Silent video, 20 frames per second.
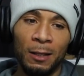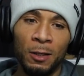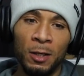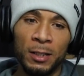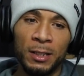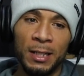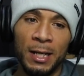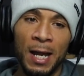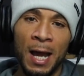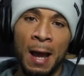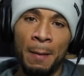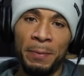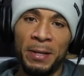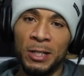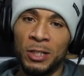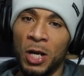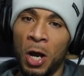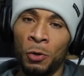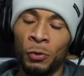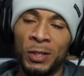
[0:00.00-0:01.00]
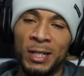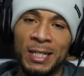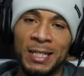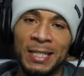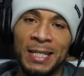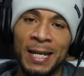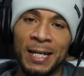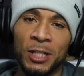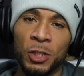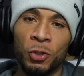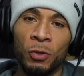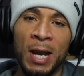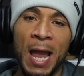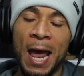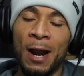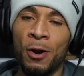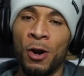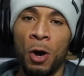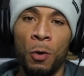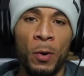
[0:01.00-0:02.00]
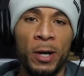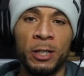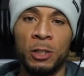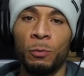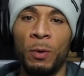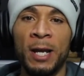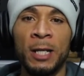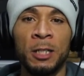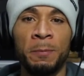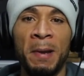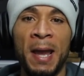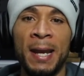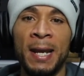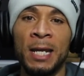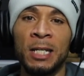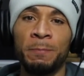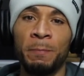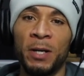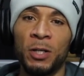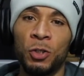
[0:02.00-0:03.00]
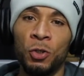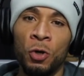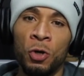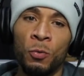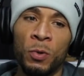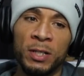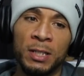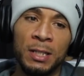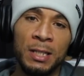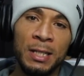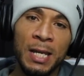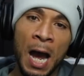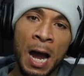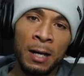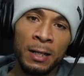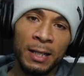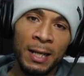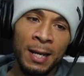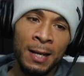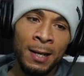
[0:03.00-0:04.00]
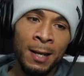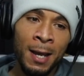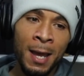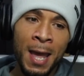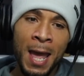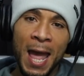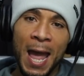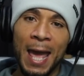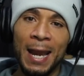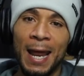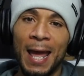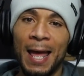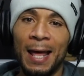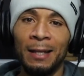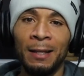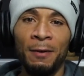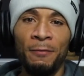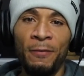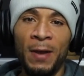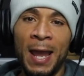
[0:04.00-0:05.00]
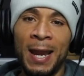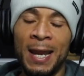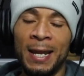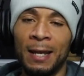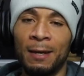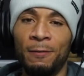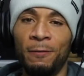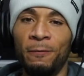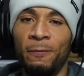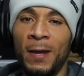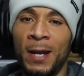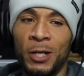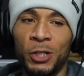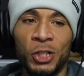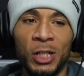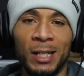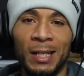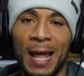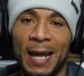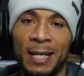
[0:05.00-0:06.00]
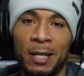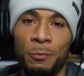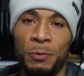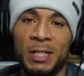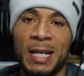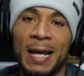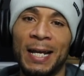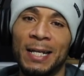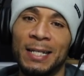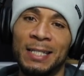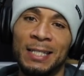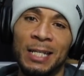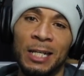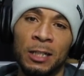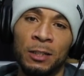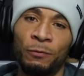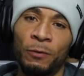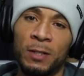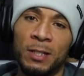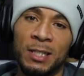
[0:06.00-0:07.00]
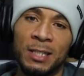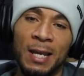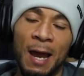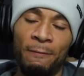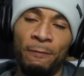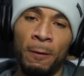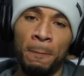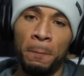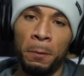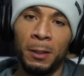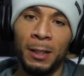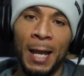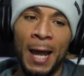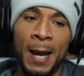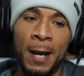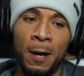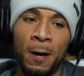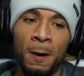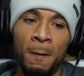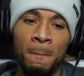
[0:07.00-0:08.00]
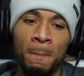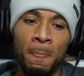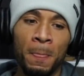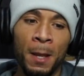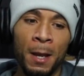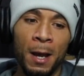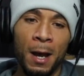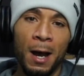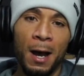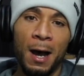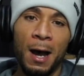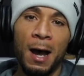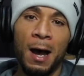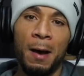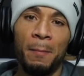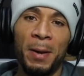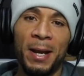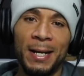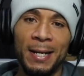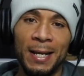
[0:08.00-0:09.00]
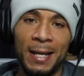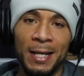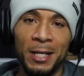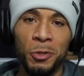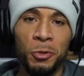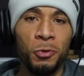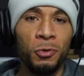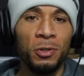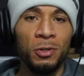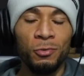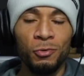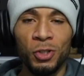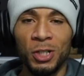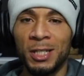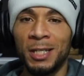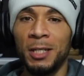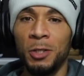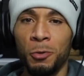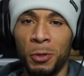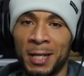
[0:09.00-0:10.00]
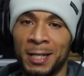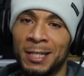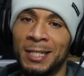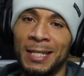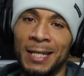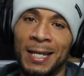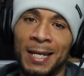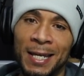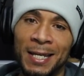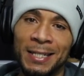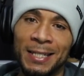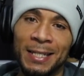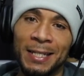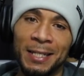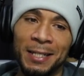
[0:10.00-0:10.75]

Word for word: looked it up. He's only 6'3". I don't know what his wingspan is, but dude was dunking and elevating and finishing like he was like a 6'7" player. And you can see